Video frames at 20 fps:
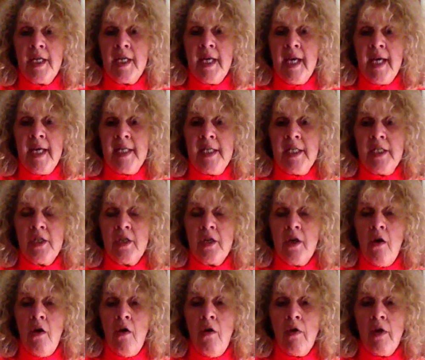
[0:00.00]
get into the
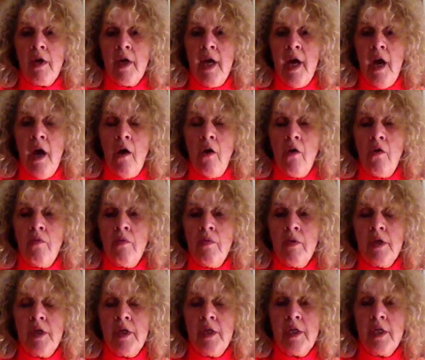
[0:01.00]
car and get home,
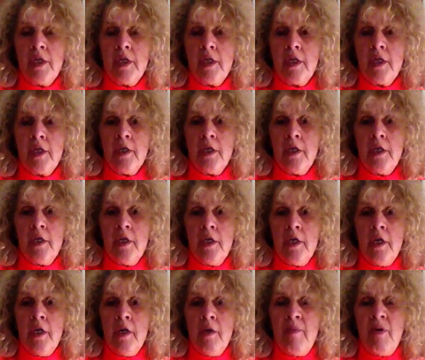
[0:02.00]
and
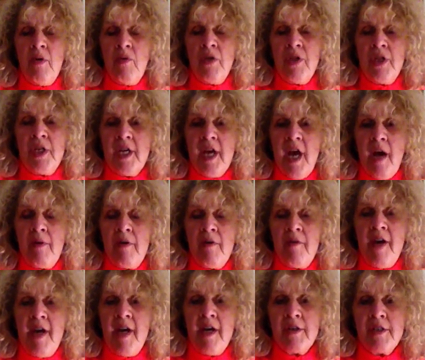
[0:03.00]
but within a couple of
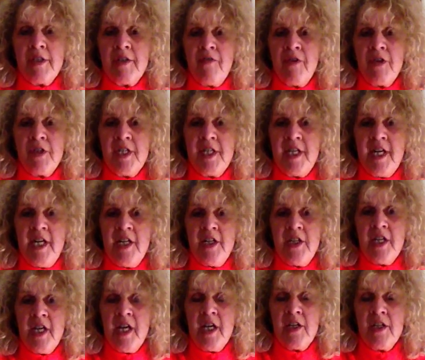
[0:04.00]
hours, if I did
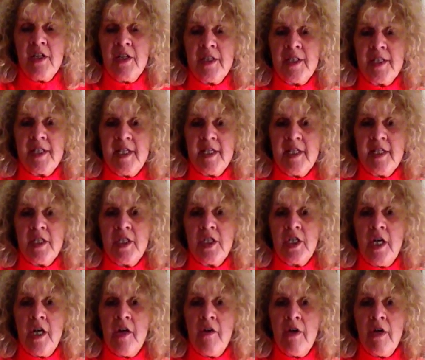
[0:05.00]
anything other than sit in a
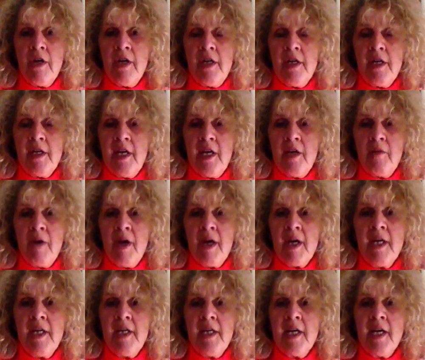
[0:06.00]
chair, it kicked
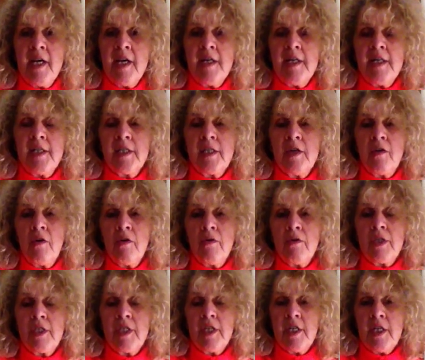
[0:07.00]
back in again. So I
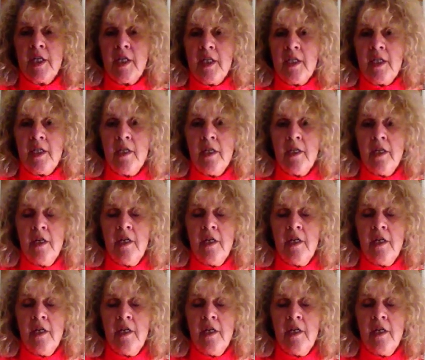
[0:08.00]
was taking